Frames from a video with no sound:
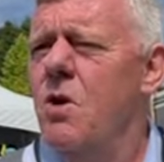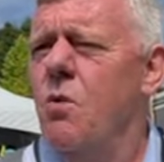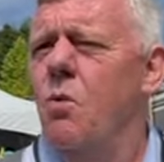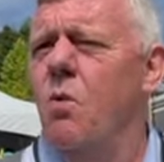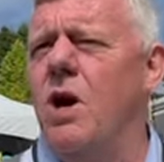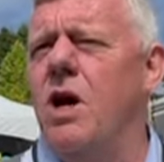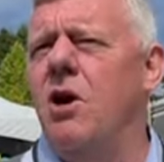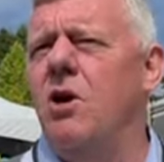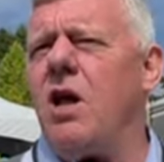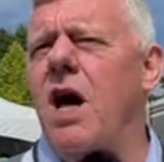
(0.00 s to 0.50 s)

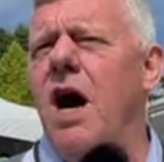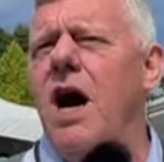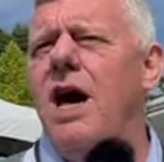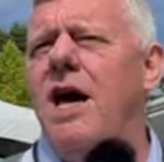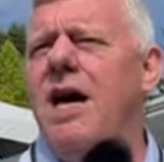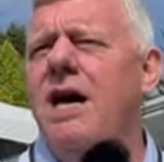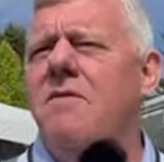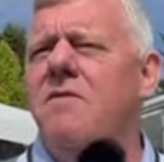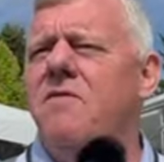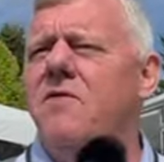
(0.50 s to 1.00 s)
Well,
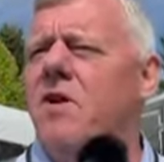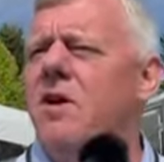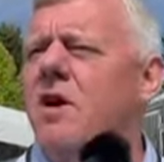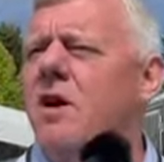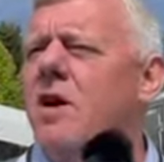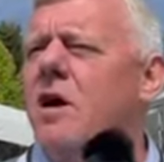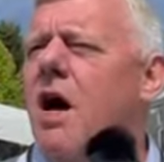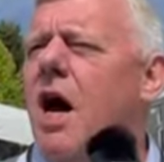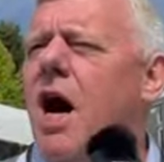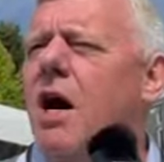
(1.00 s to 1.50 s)

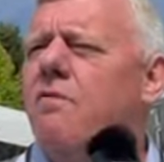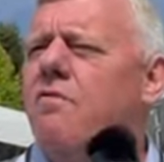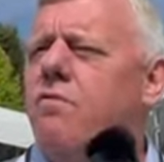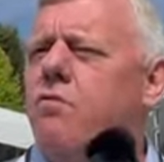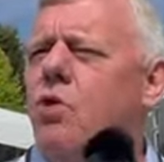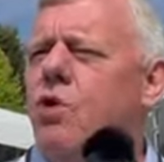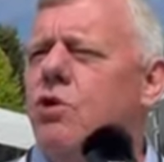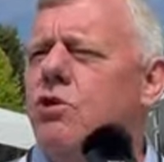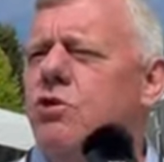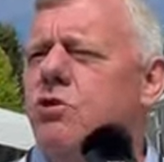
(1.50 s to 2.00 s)
I've
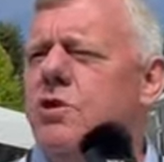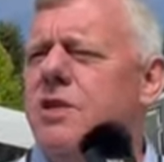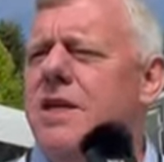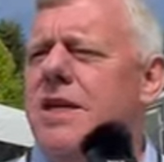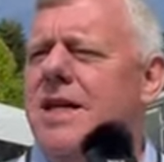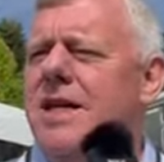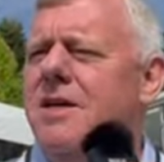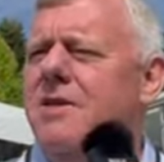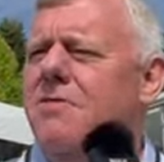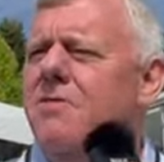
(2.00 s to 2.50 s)
worked
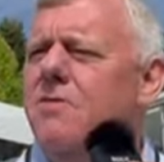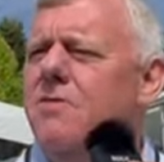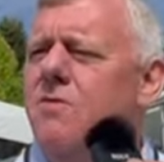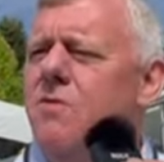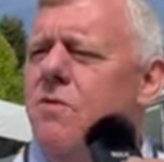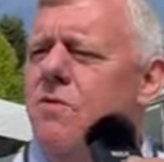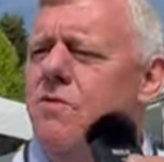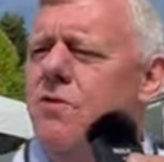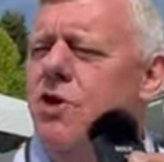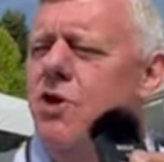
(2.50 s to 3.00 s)
in
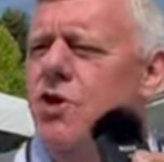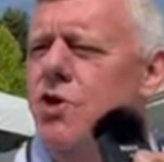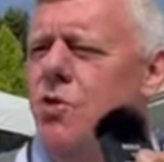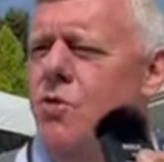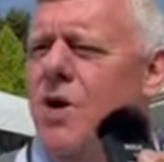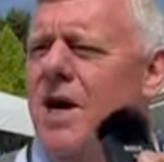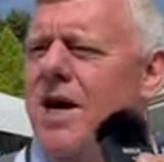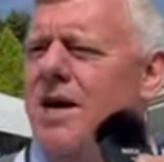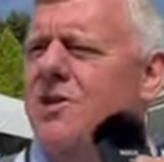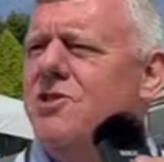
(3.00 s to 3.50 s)
the
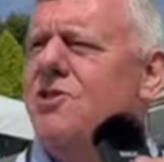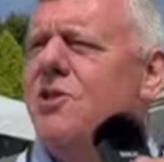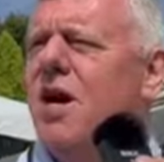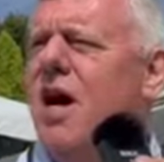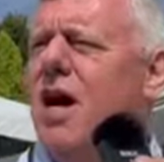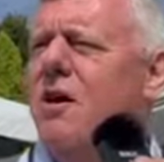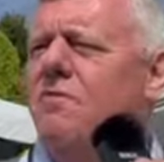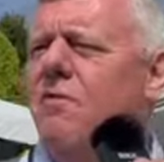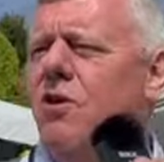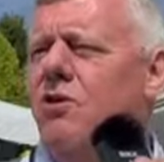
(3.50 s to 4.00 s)
U.S.
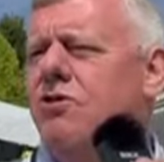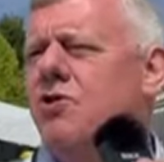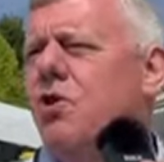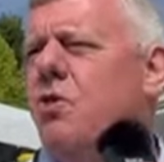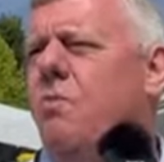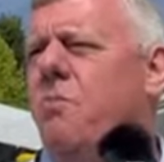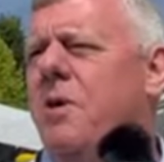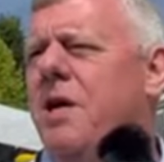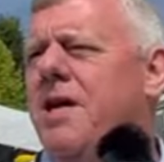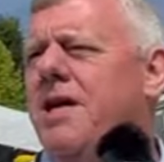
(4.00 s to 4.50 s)
I've
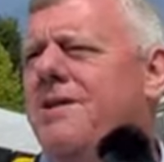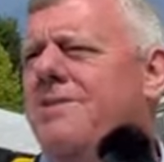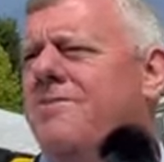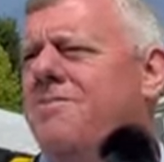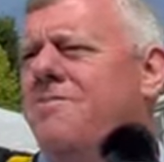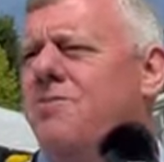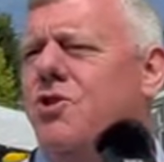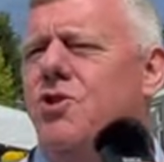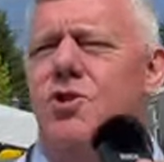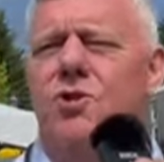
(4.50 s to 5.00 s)
also
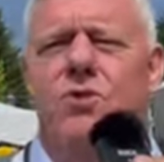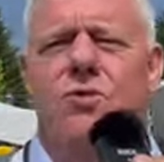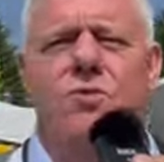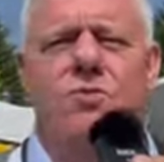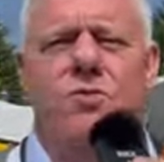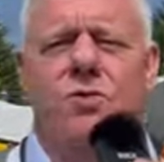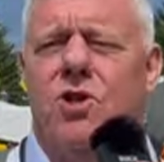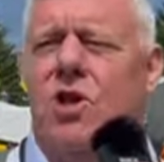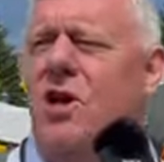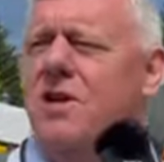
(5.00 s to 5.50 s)
been to
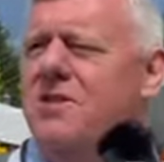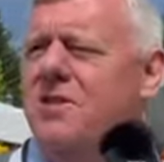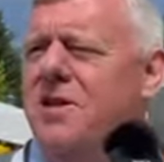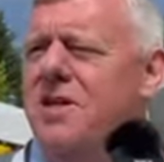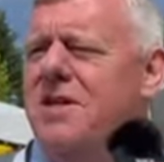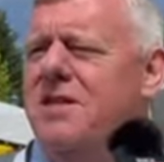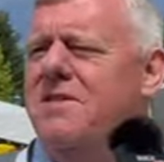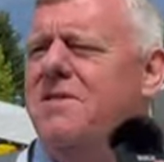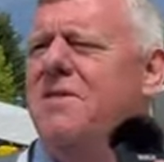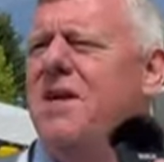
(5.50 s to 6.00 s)

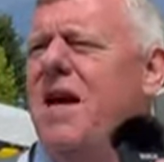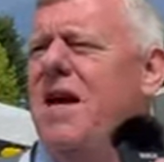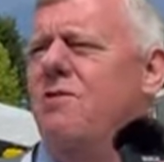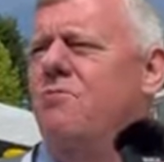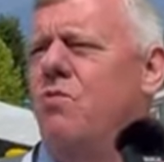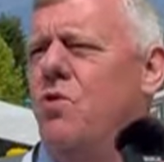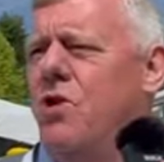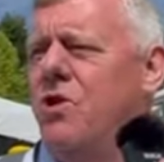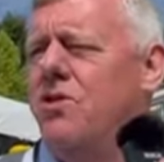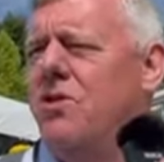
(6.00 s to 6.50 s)
London
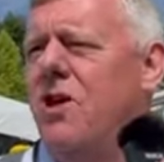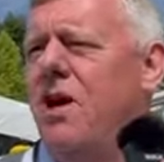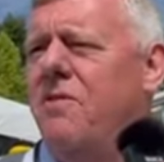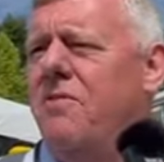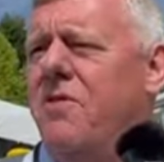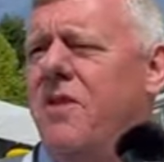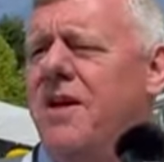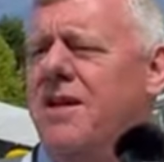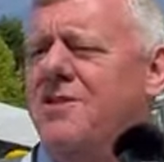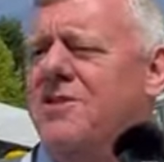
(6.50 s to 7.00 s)
and worked
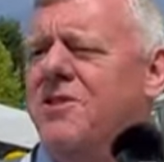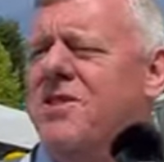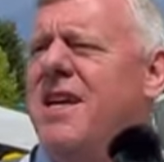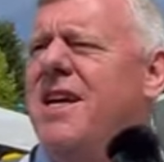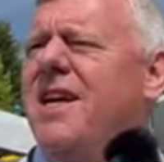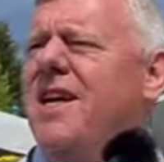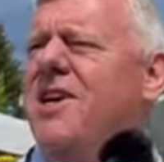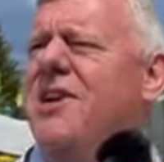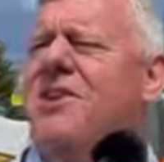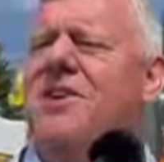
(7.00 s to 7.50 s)
on things
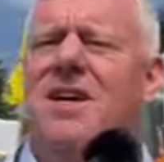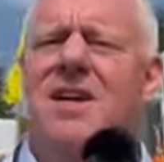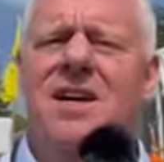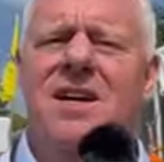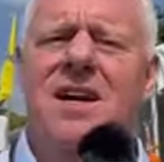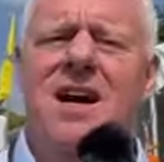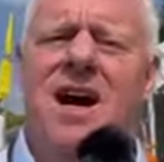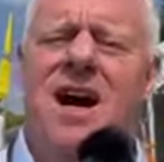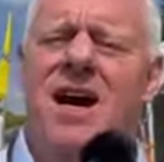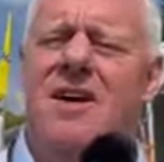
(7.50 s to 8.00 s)
there.
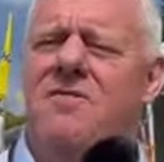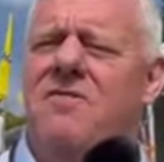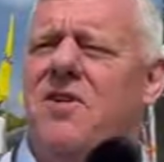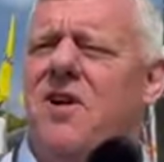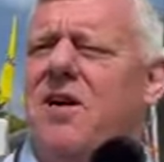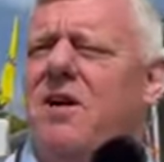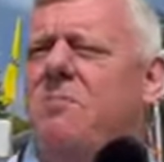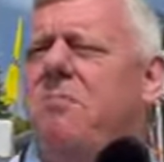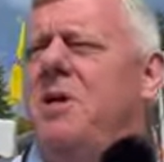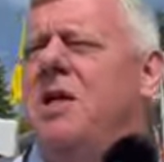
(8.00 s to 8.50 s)

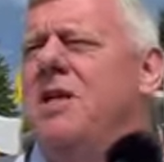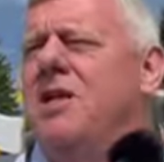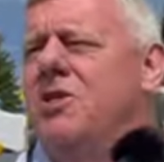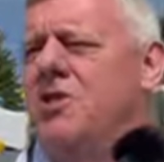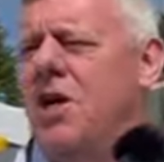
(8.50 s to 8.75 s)
I've been in